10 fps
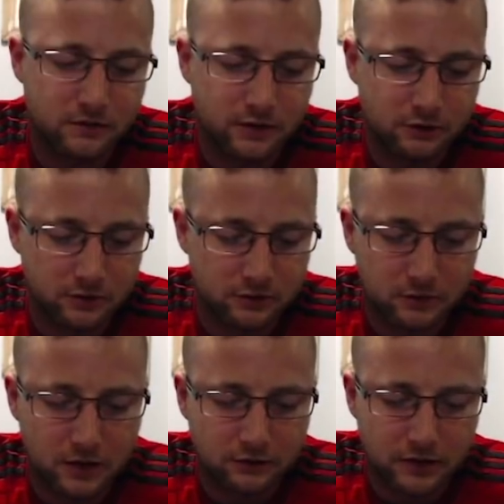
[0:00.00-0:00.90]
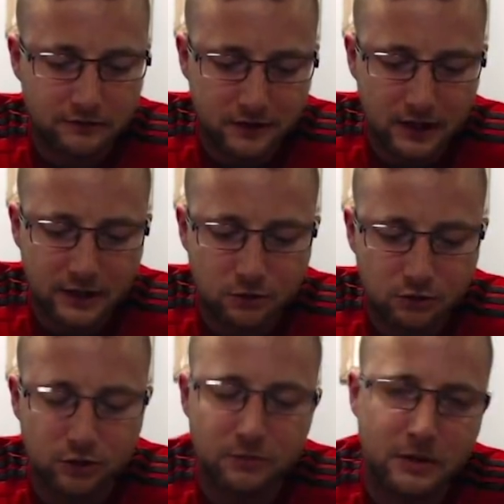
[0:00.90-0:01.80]
these ones as well. So I feel like you
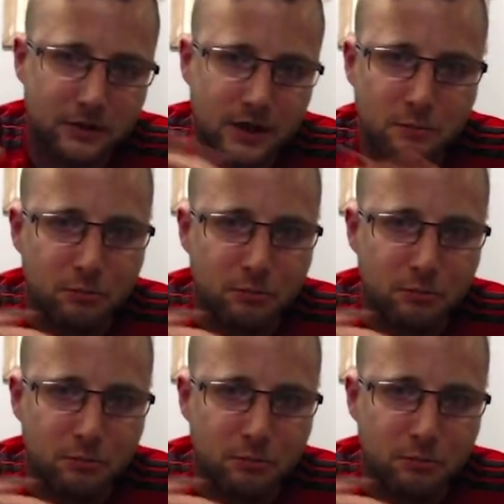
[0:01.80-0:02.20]
should be able to get